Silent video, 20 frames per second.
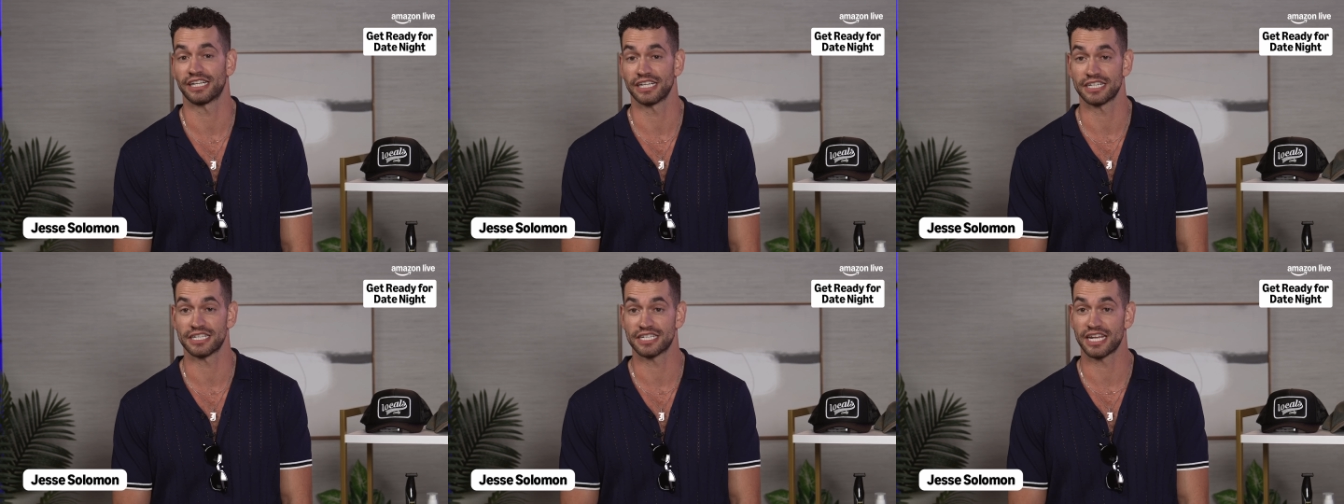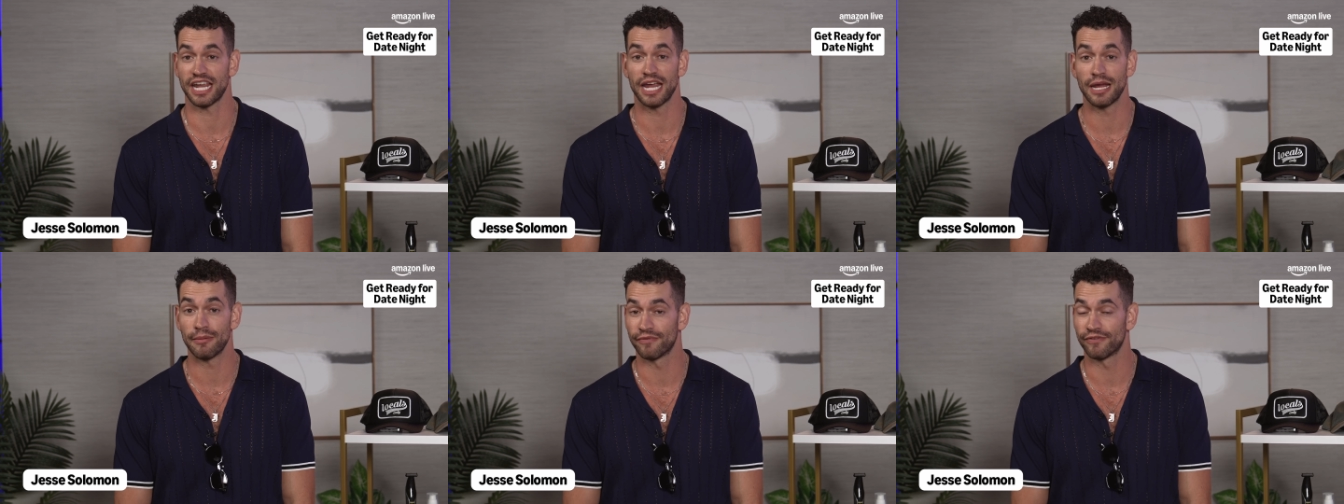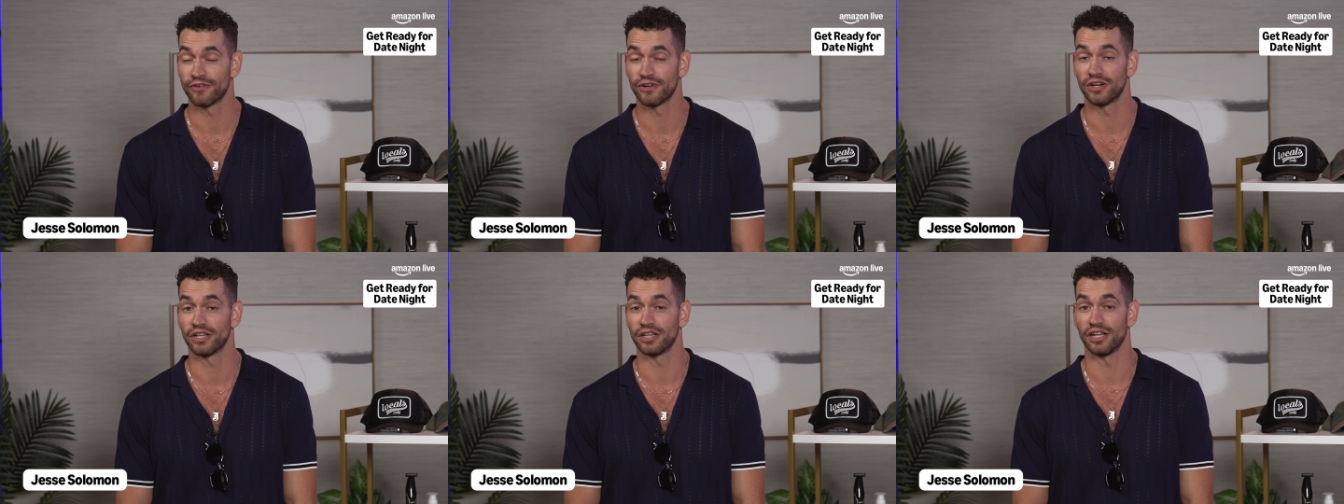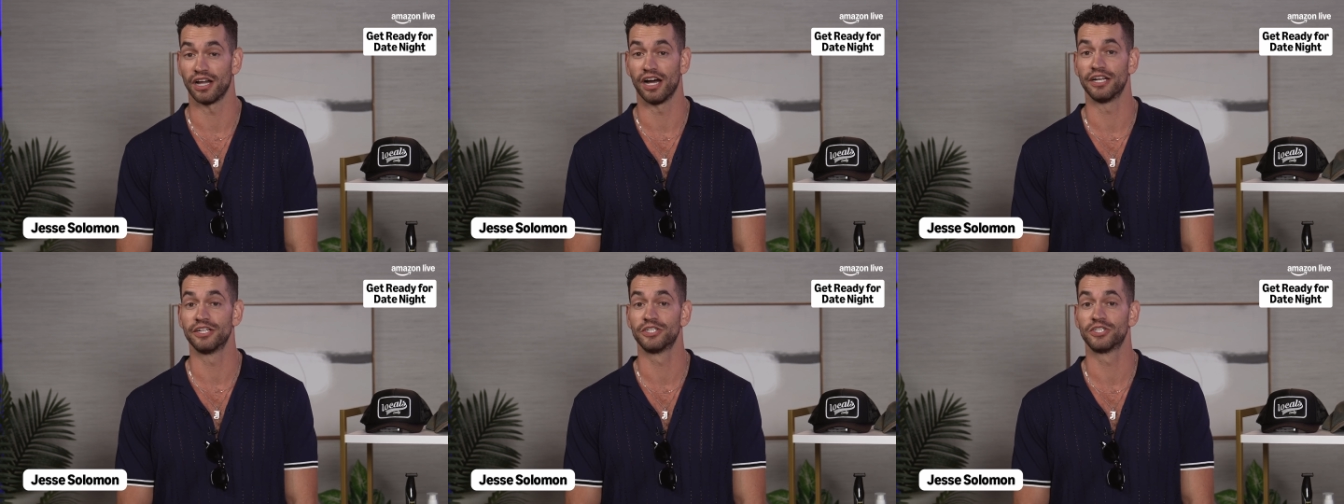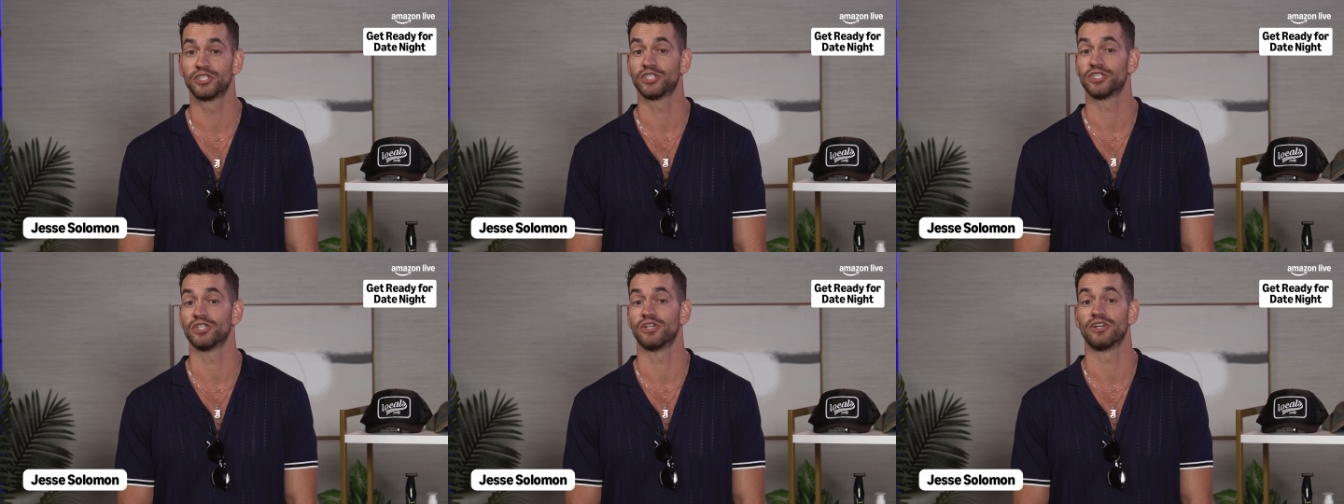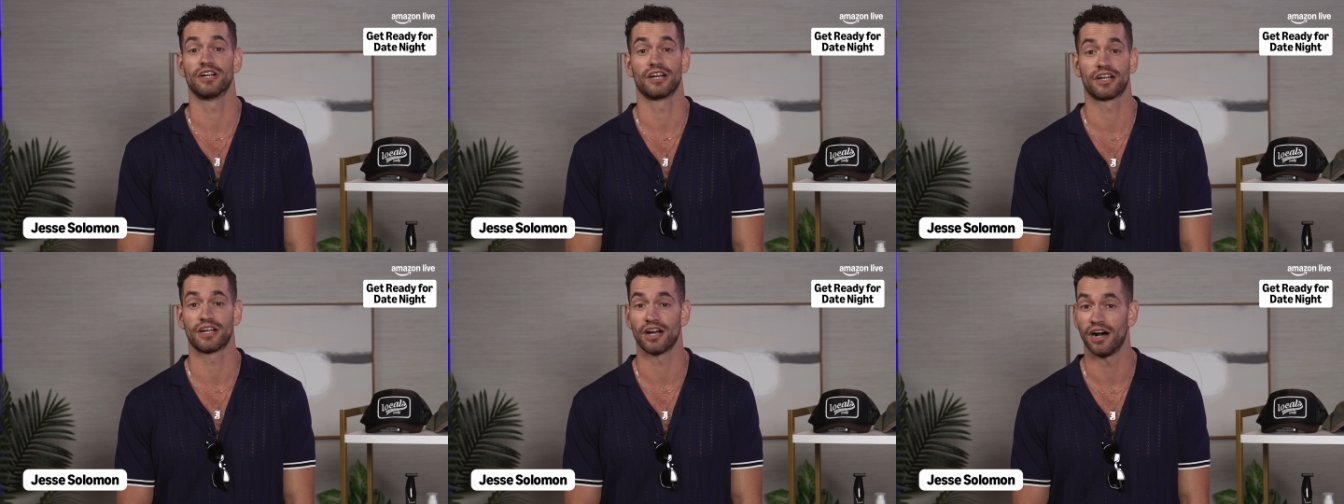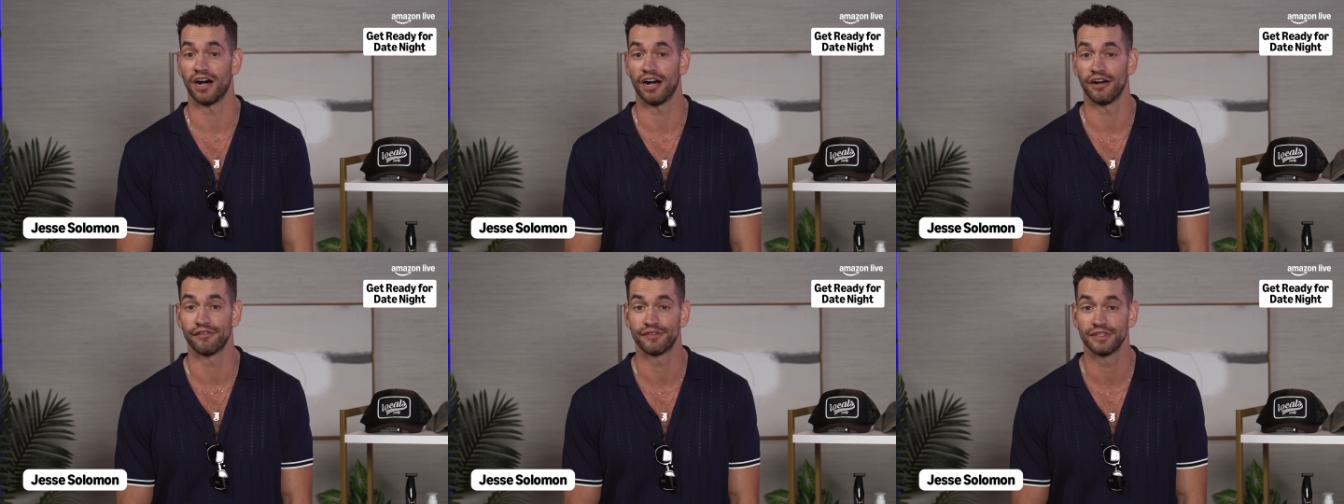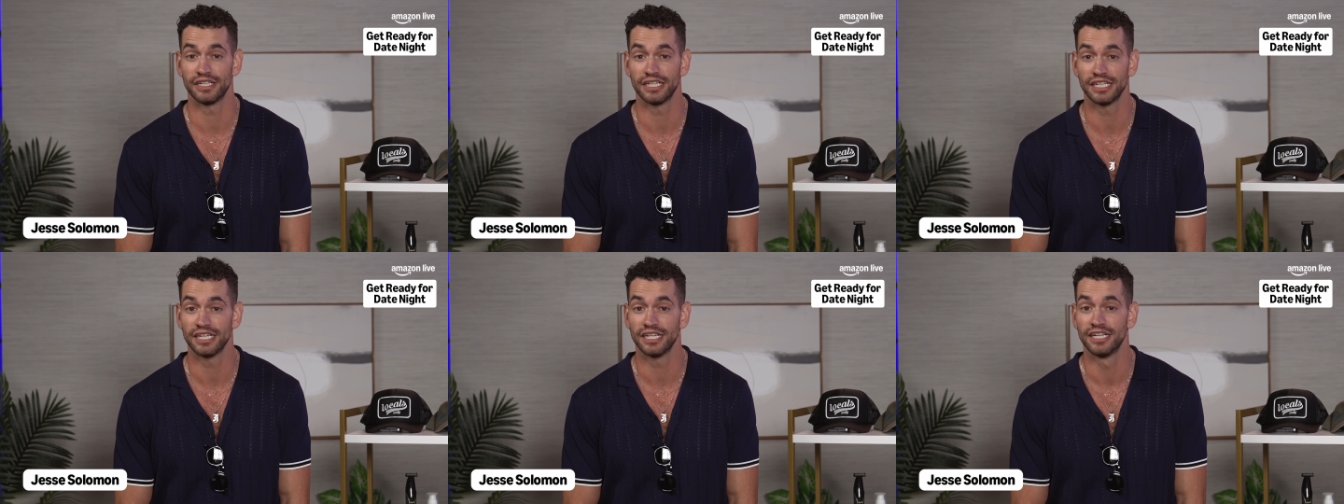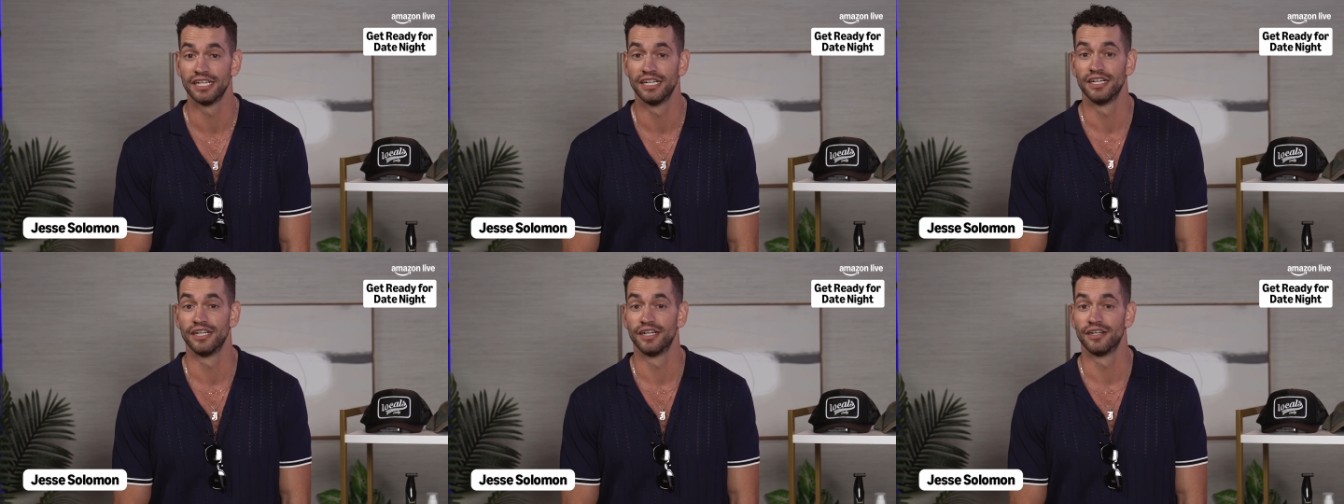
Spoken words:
like escape for a lunch or a coffee